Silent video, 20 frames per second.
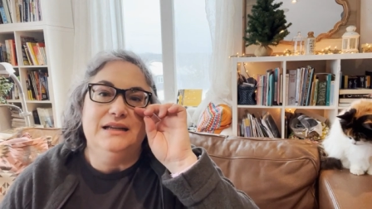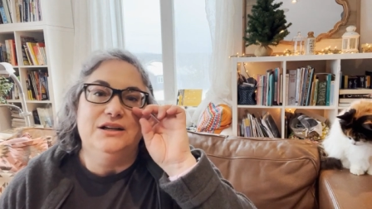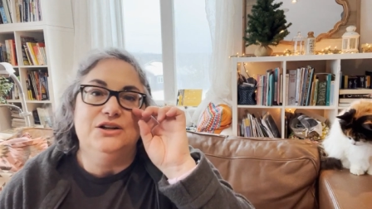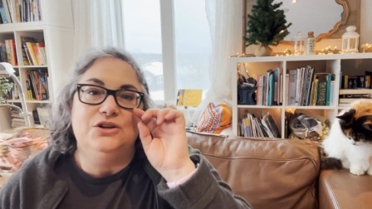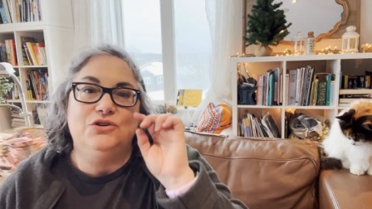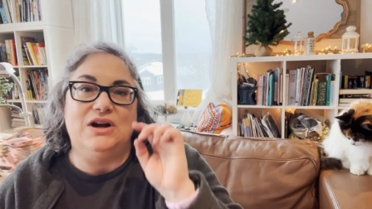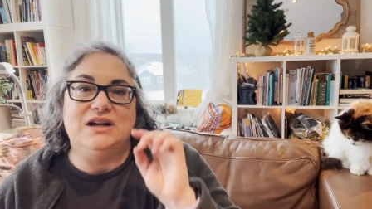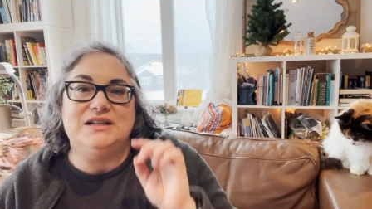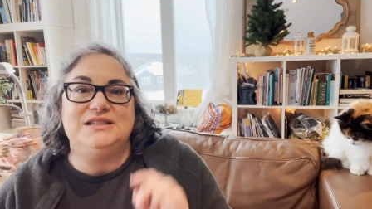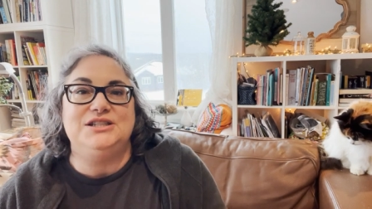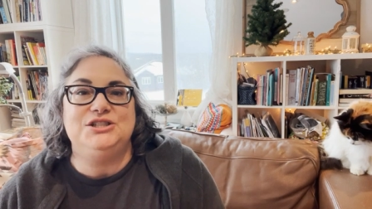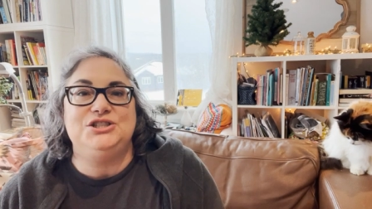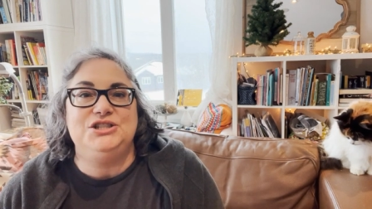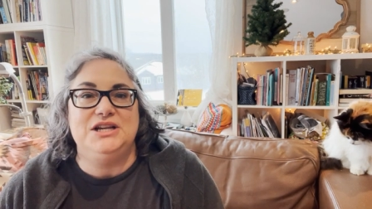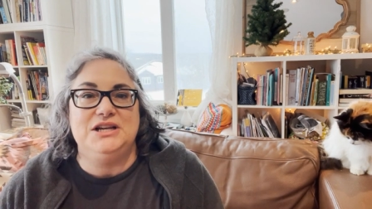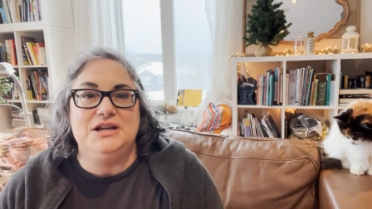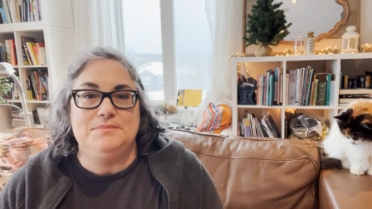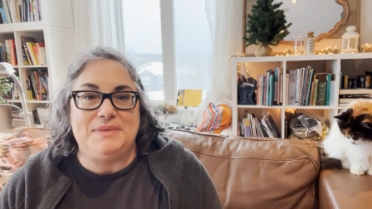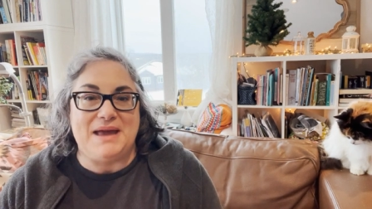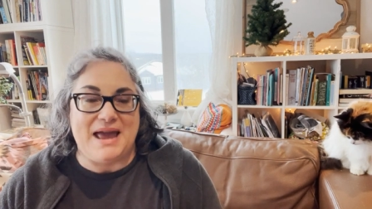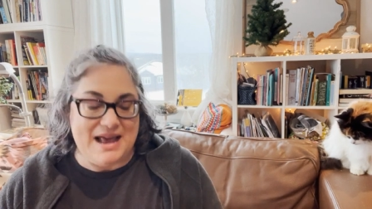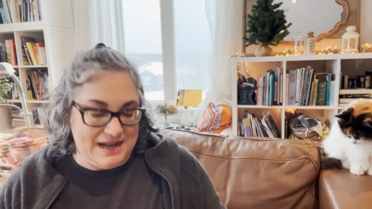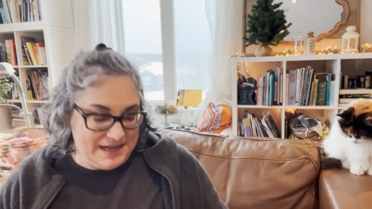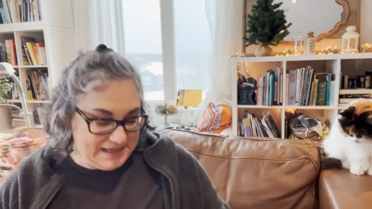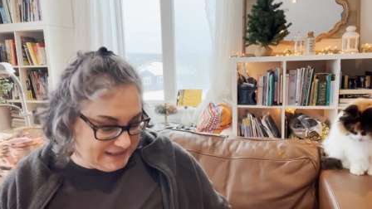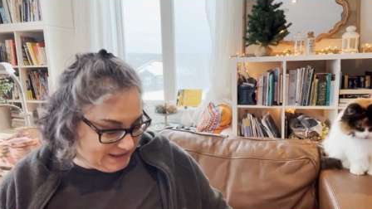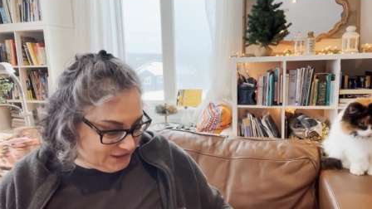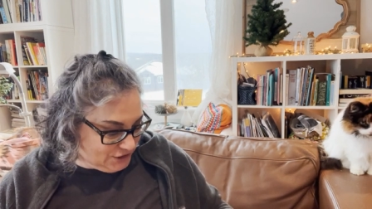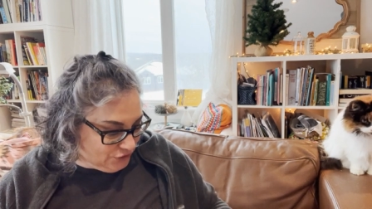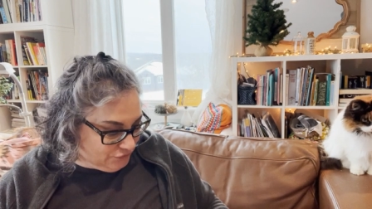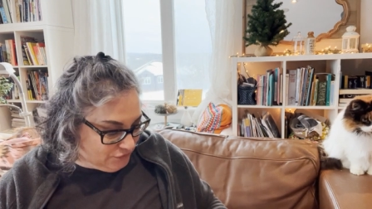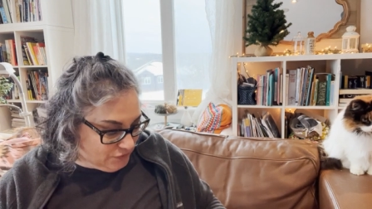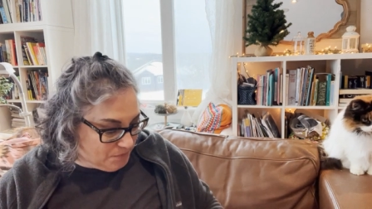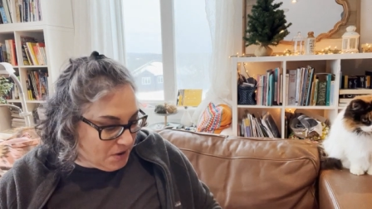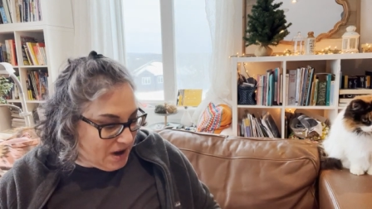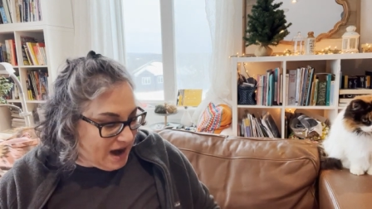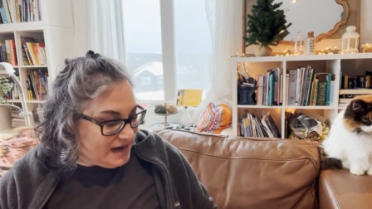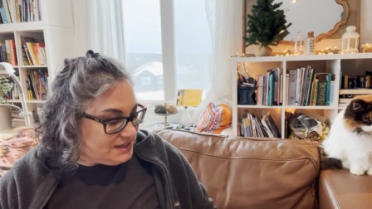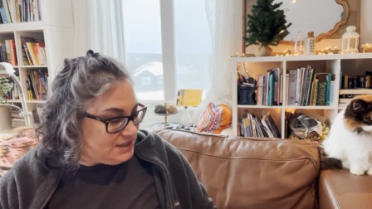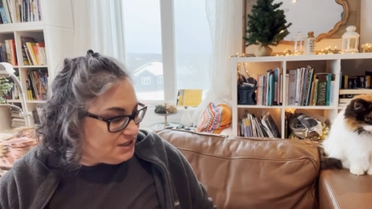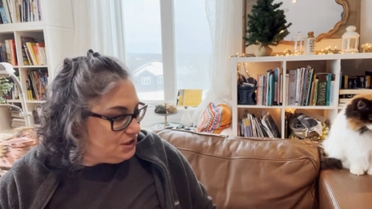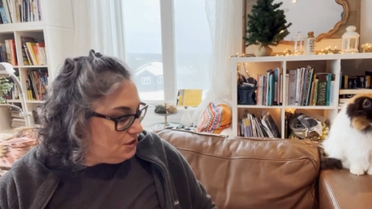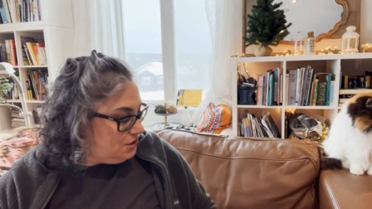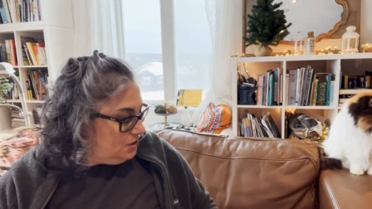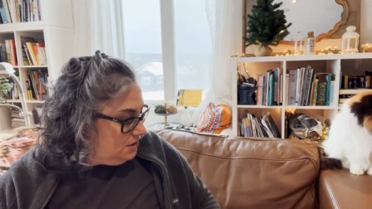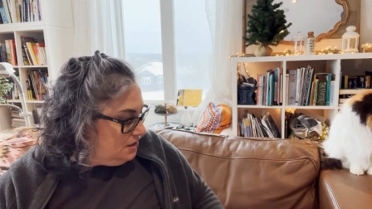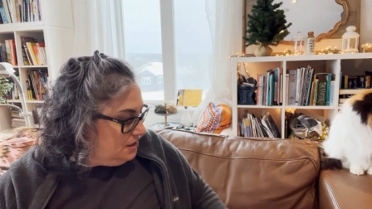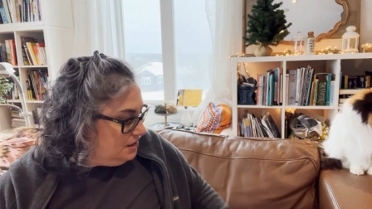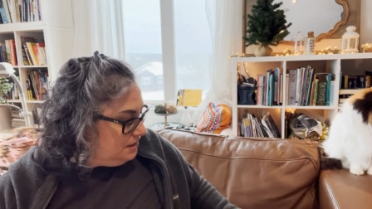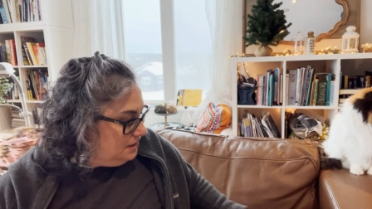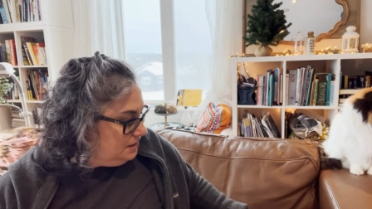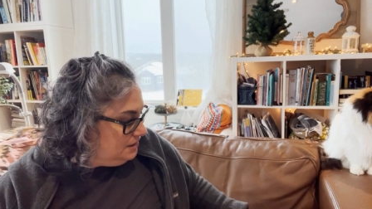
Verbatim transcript: Cross-stitching bags serve a practical